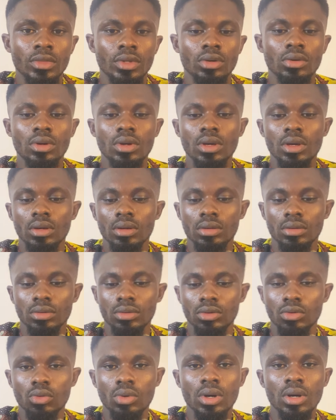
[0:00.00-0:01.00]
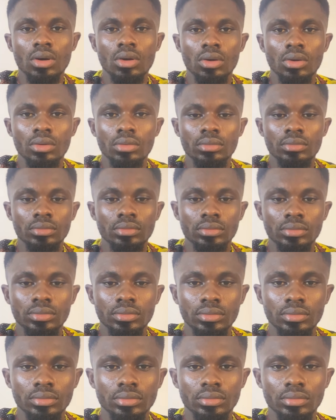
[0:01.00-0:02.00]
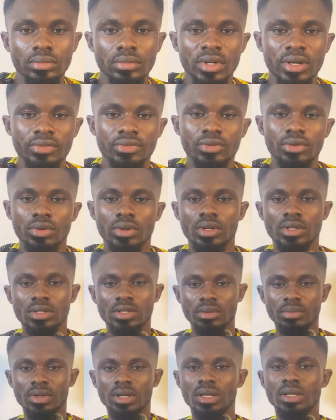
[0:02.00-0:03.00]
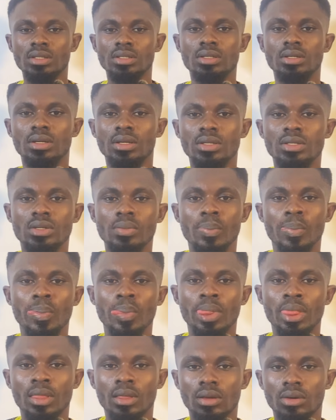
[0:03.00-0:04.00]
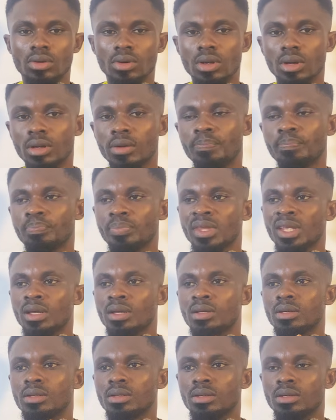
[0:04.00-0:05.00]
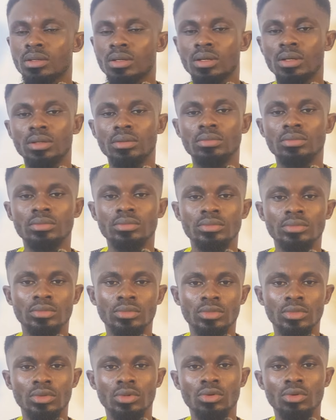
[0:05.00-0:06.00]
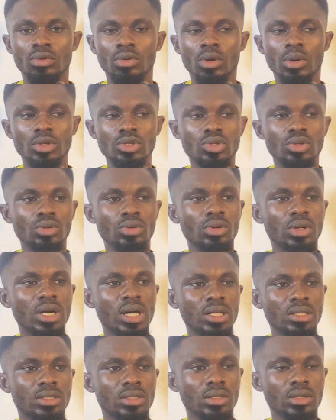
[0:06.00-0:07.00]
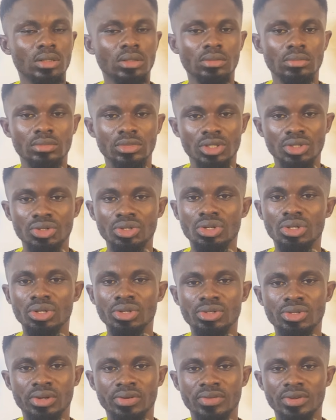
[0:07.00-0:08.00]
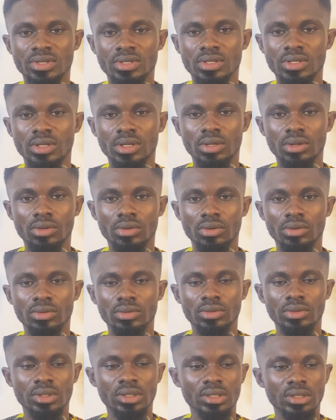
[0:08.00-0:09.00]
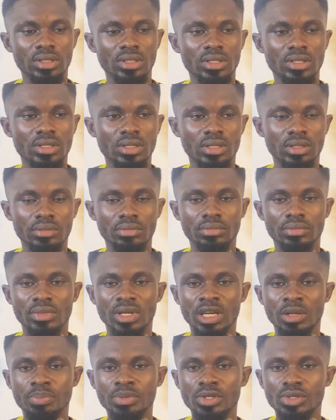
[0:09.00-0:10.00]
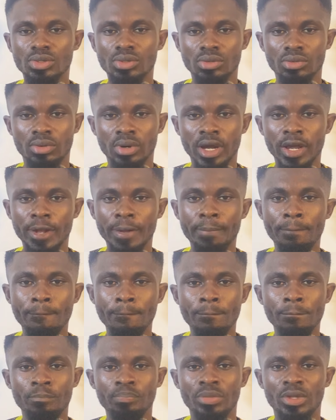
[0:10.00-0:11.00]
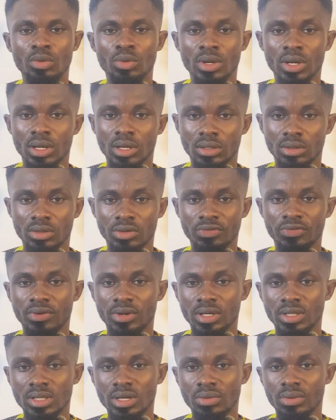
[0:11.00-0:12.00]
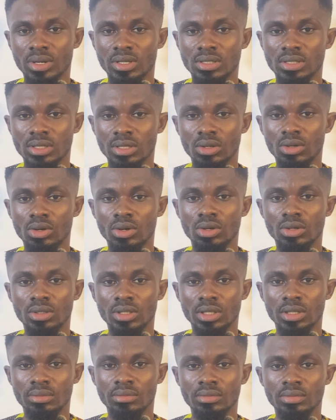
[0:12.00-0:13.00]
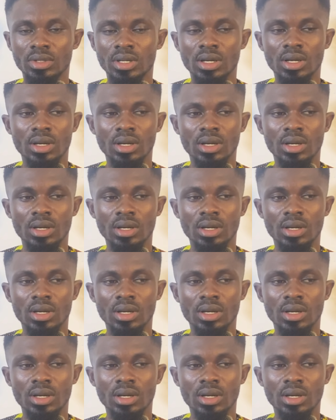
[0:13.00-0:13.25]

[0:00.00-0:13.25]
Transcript: Okay, welcome my viewers and my listeners. Okay, um, we want to look at the nucleus of a cell in this episode, right? Yeah, don't forget that we are still on